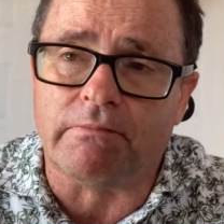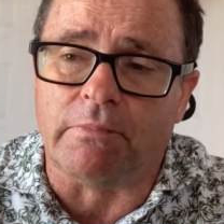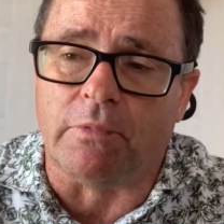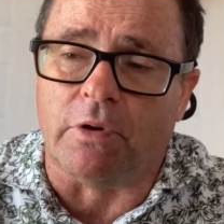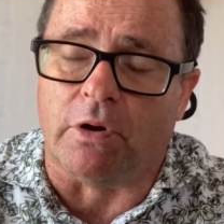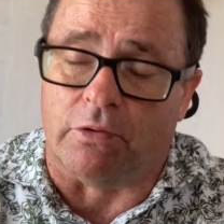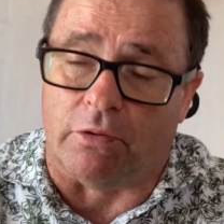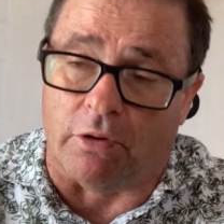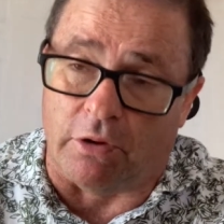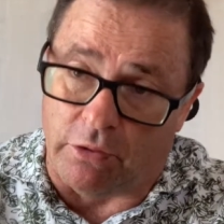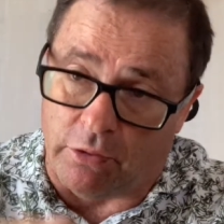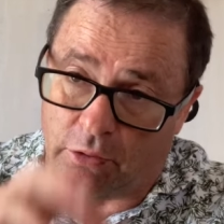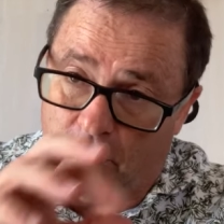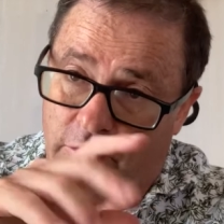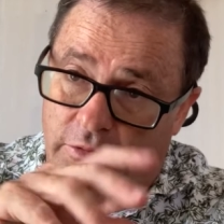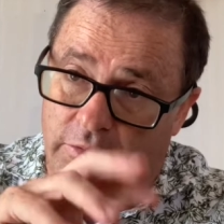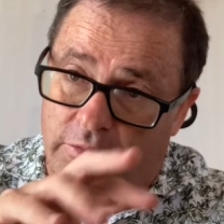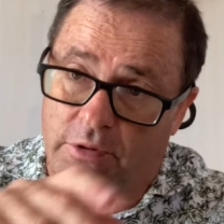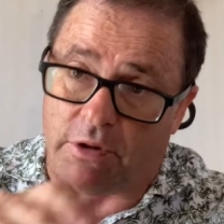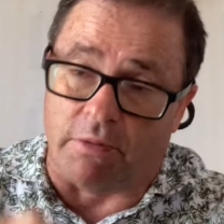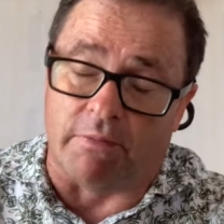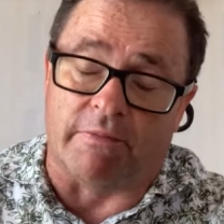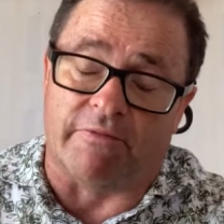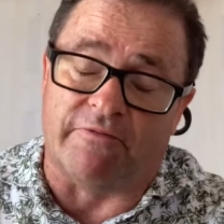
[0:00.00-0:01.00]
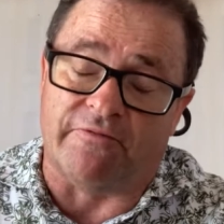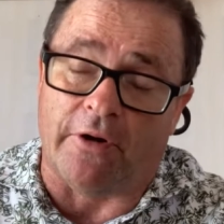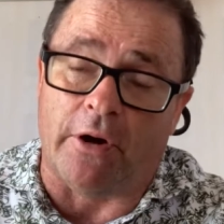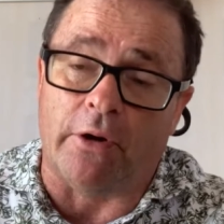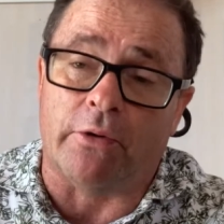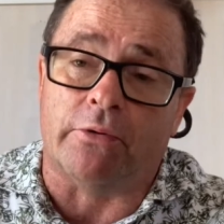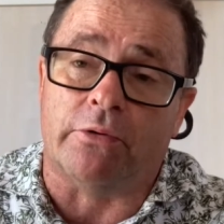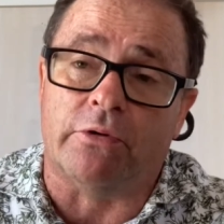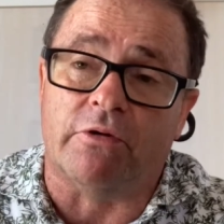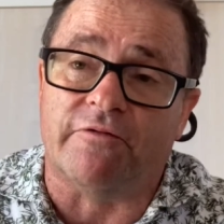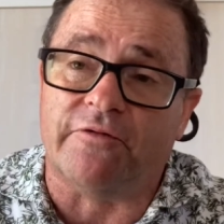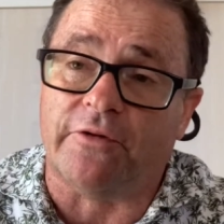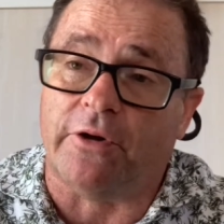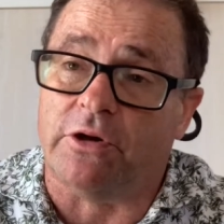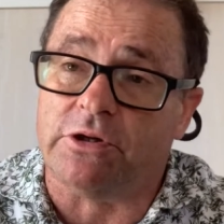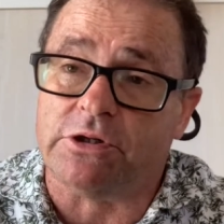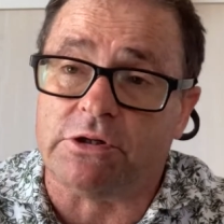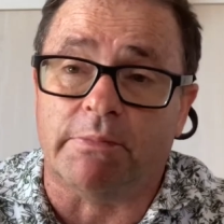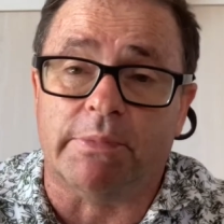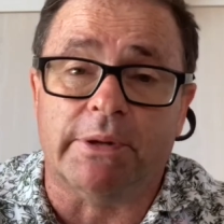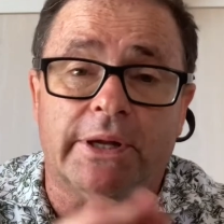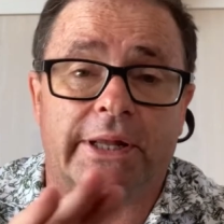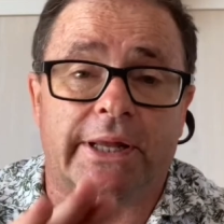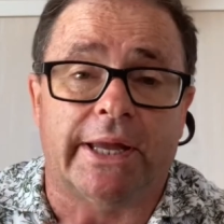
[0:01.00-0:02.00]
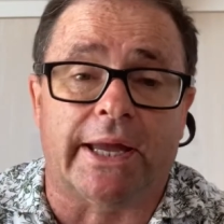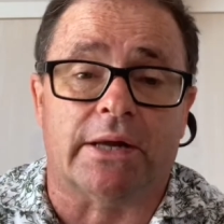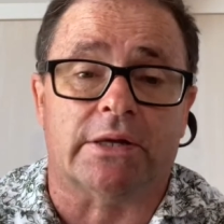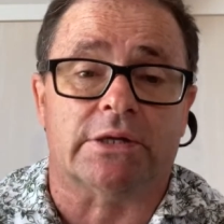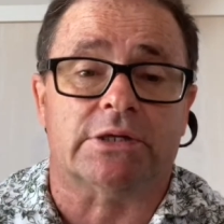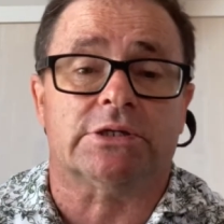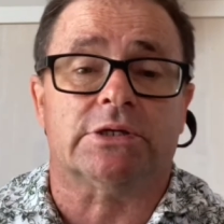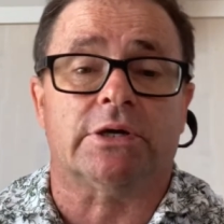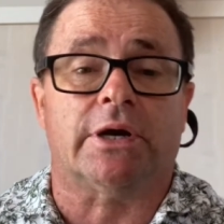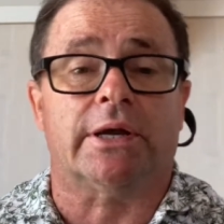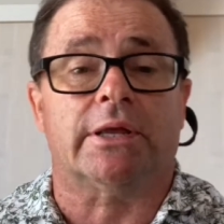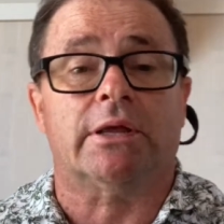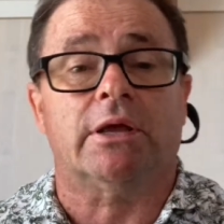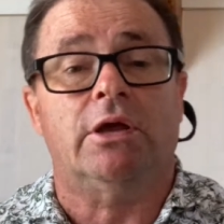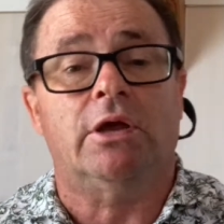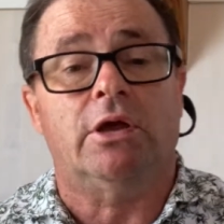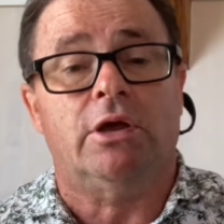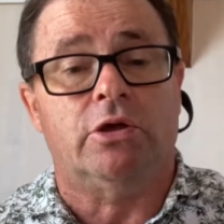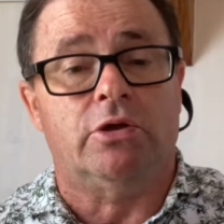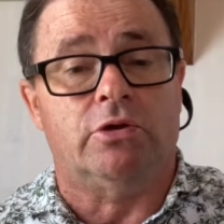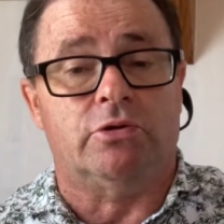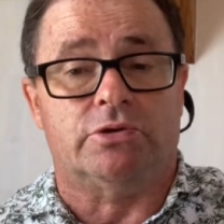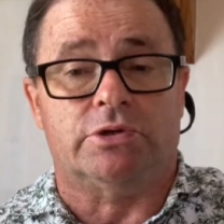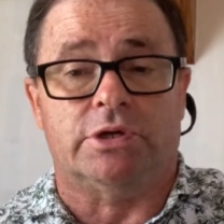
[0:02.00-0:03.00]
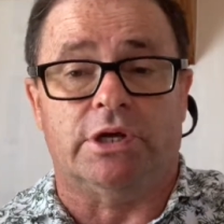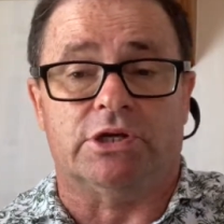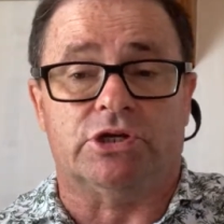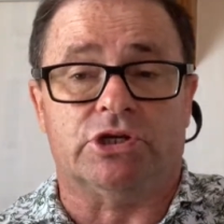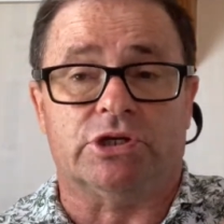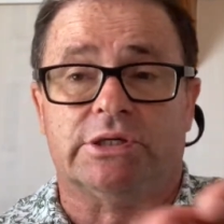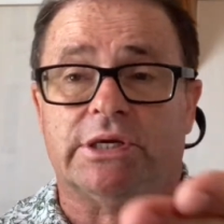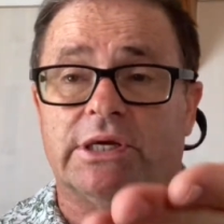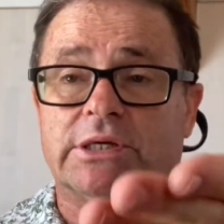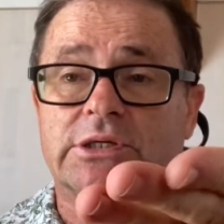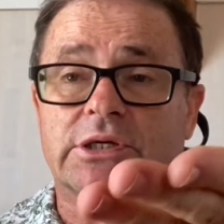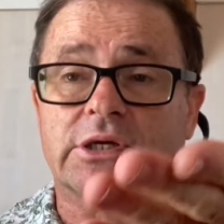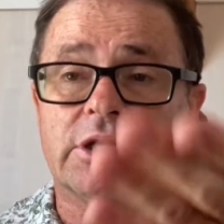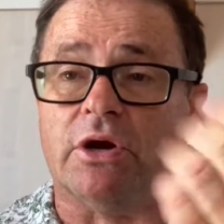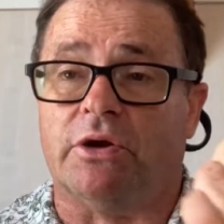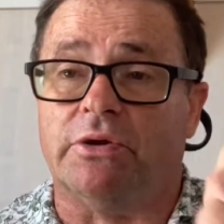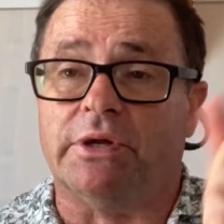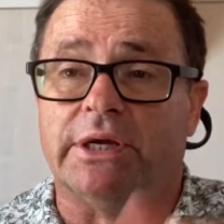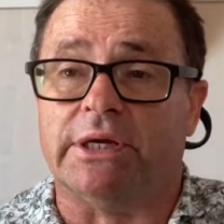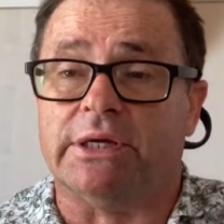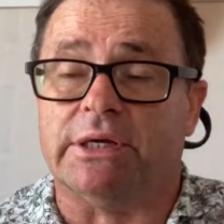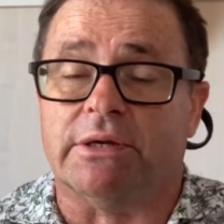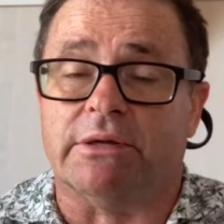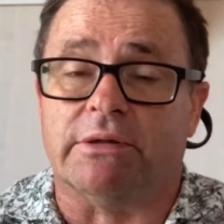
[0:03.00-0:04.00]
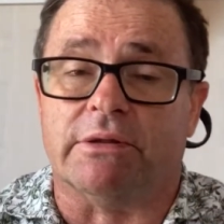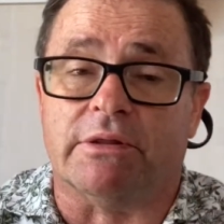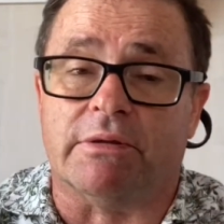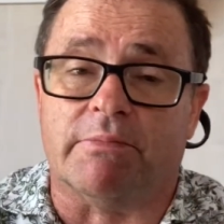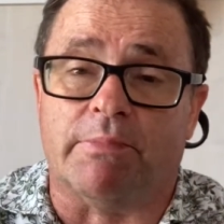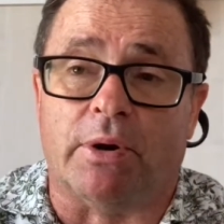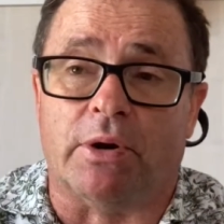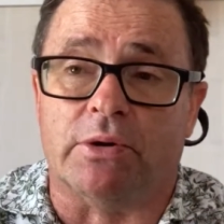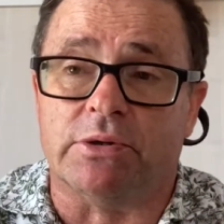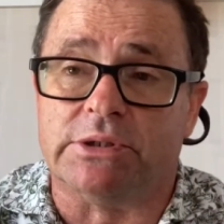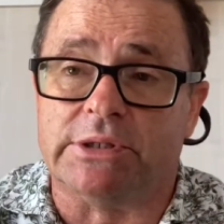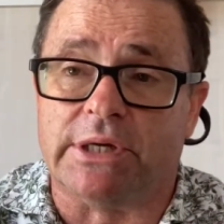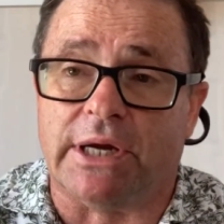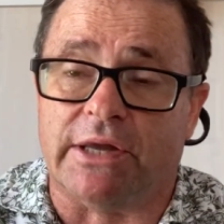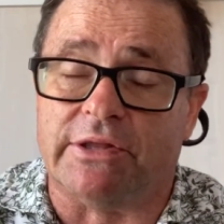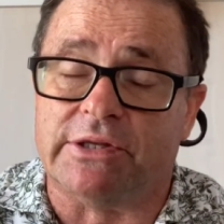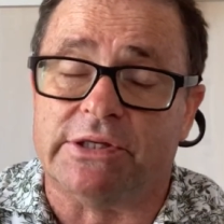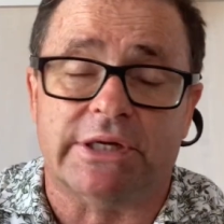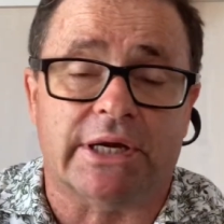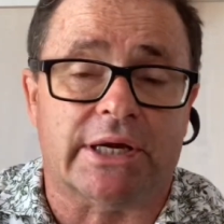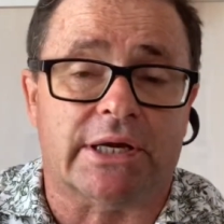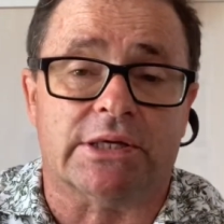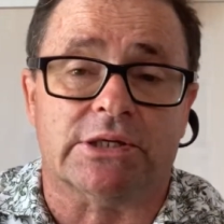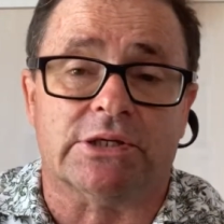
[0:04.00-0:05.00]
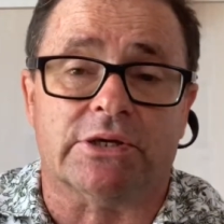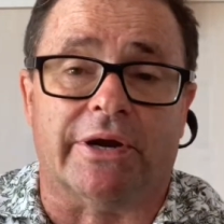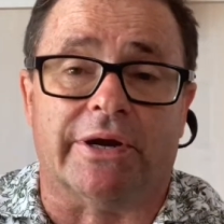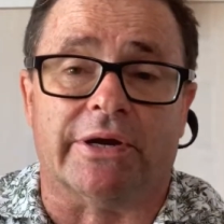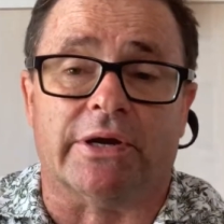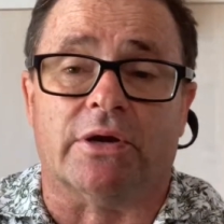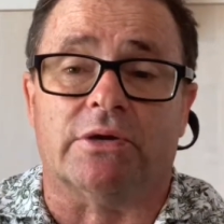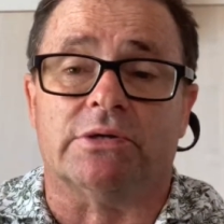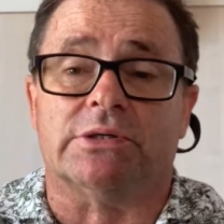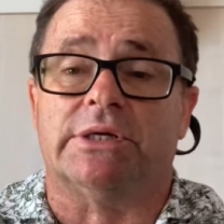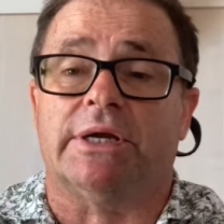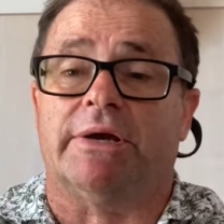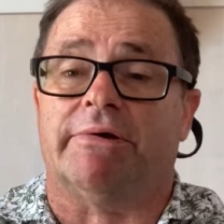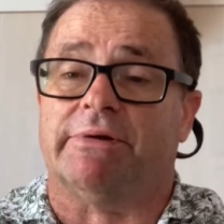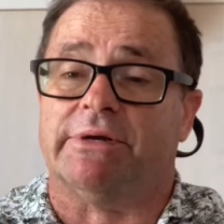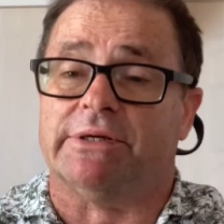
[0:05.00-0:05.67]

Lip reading: on your phone's completely out of sight. It just has to go near the postcard. Second sight goes near, and it